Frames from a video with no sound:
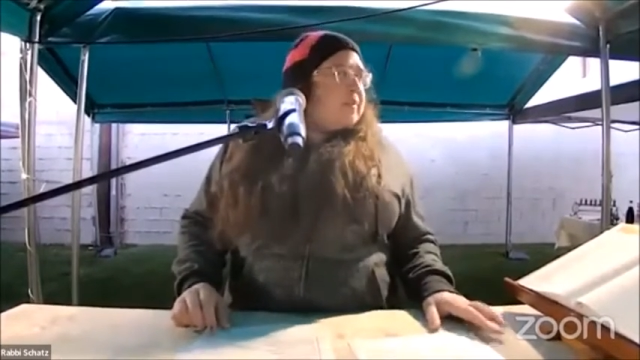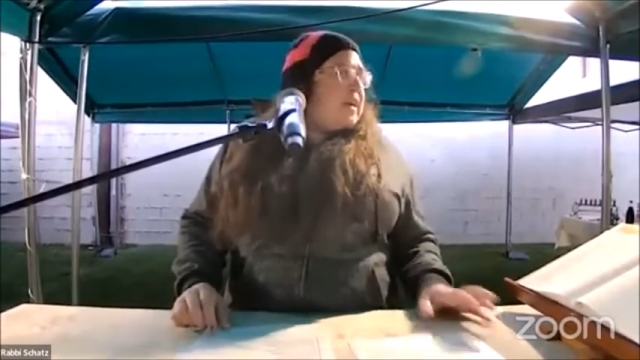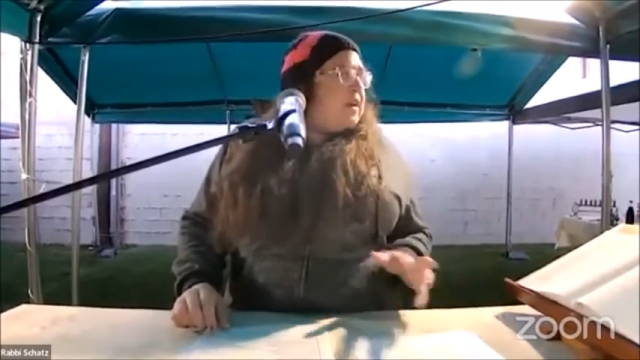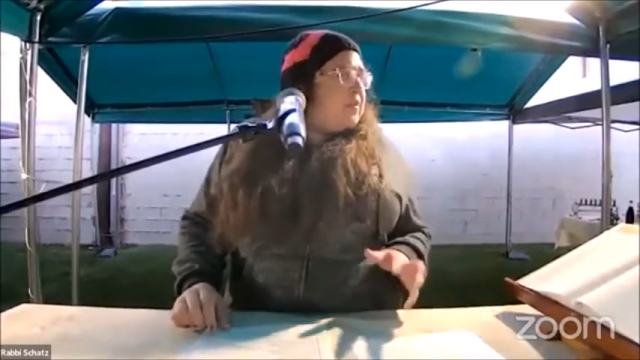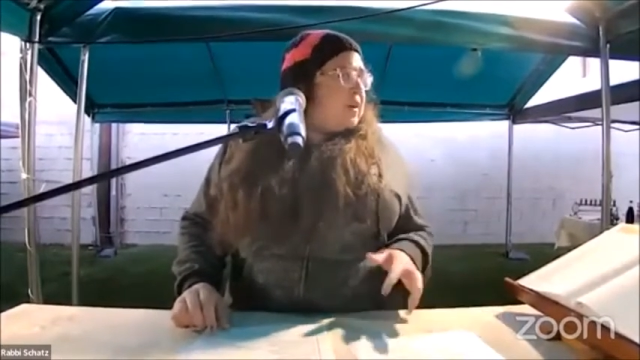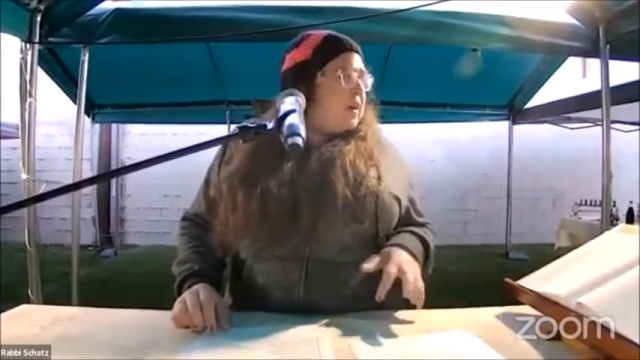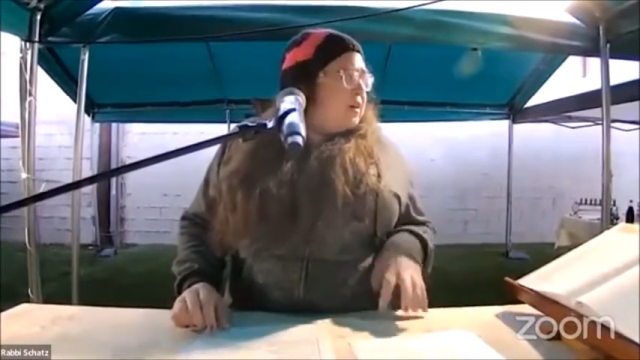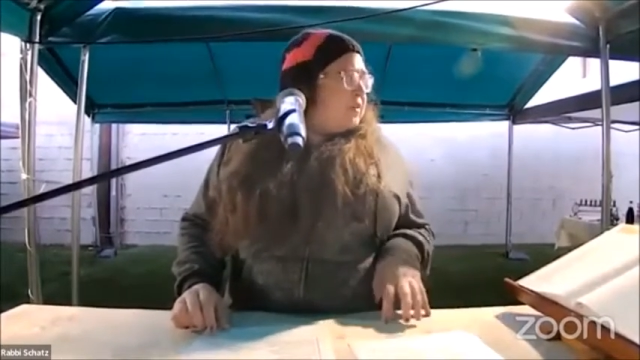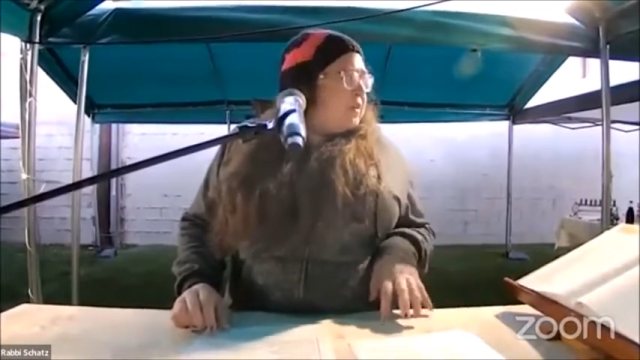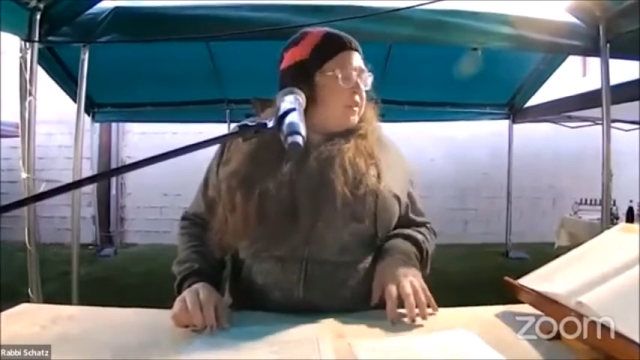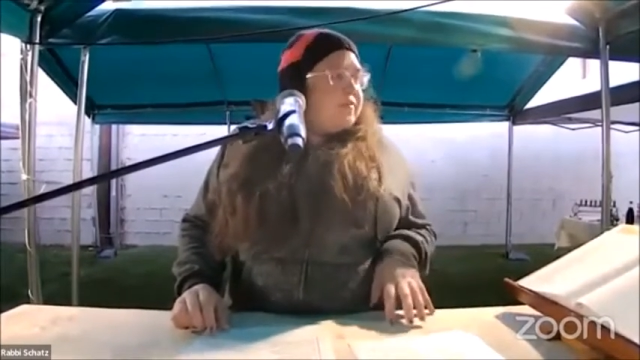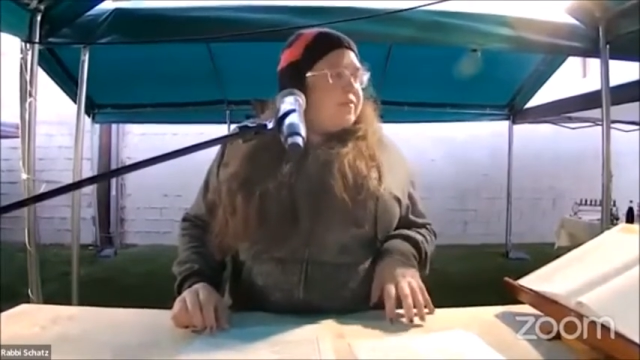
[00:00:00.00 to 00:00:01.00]
but I would argue
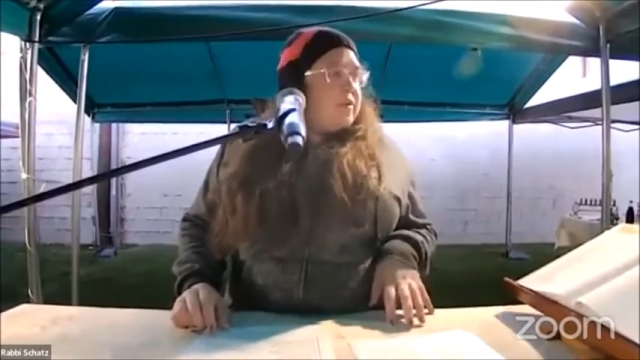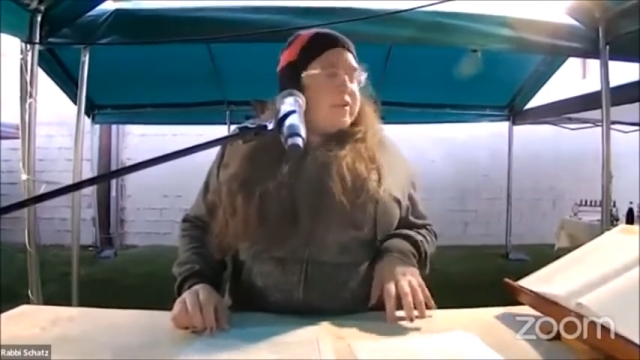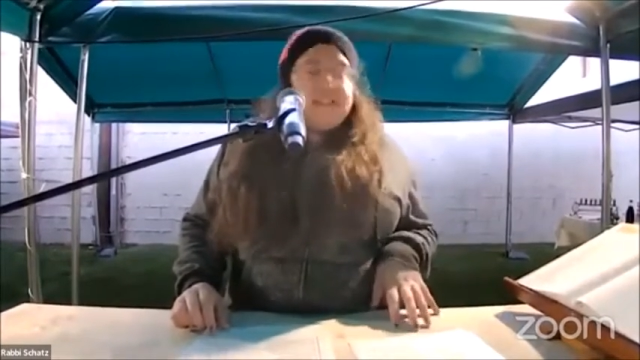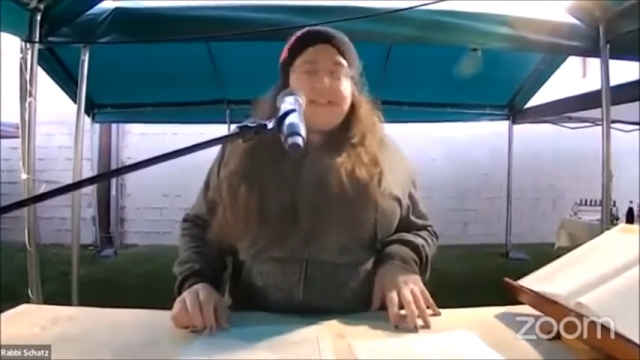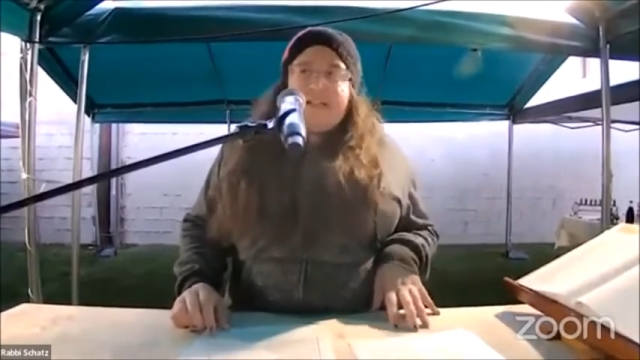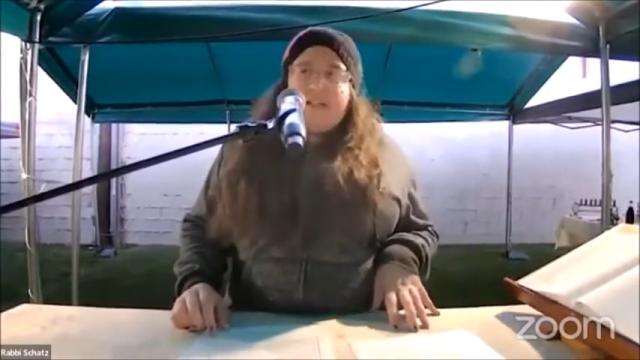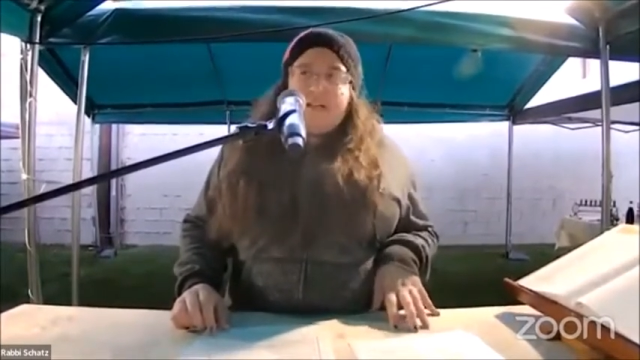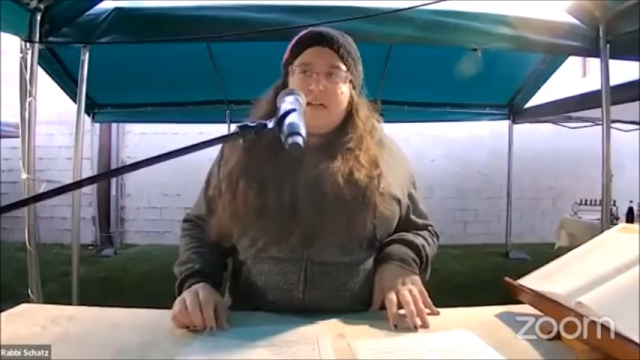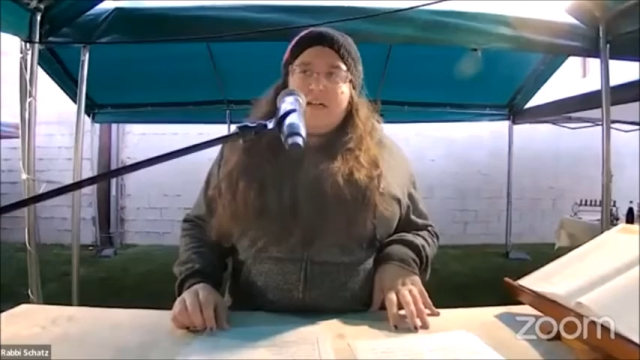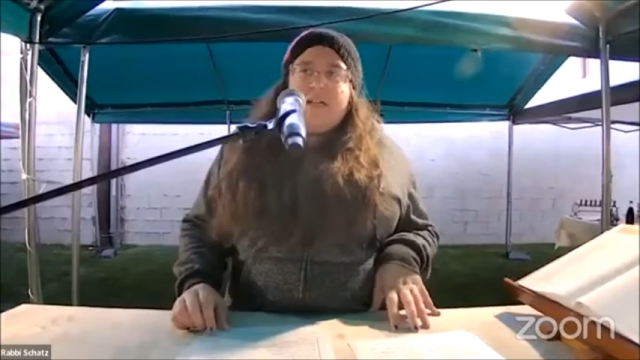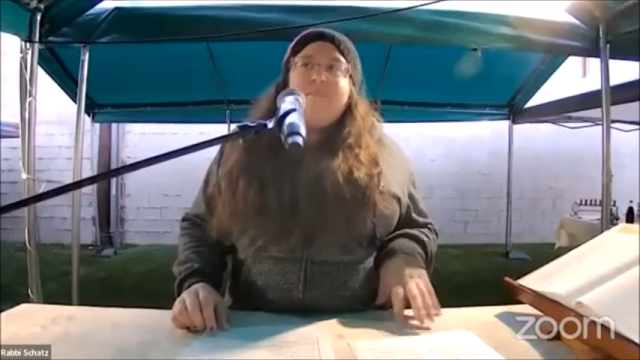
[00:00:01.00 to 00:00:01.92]
that the focus here